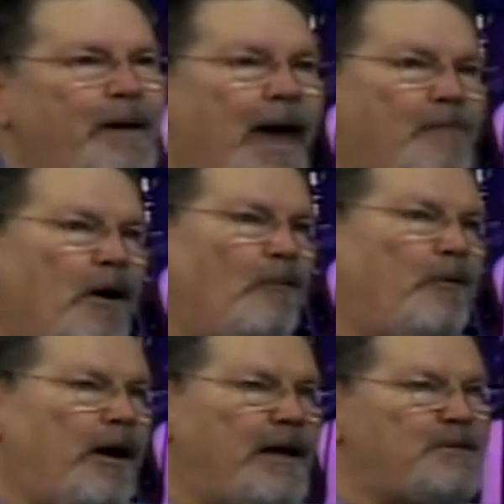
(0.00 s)
Papa
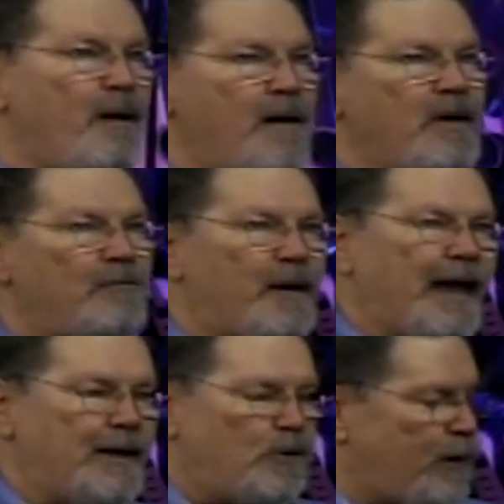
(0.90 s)
Priest, buy me a
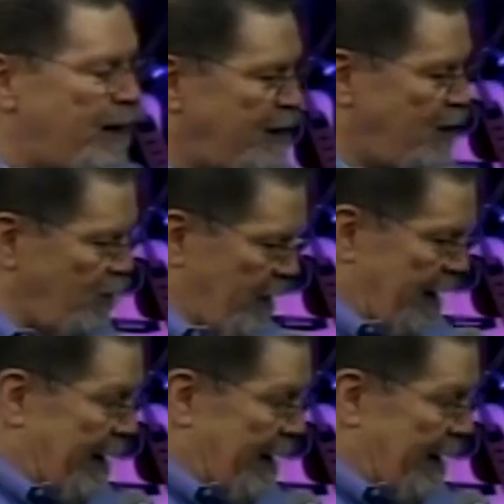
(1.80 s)
pink 22.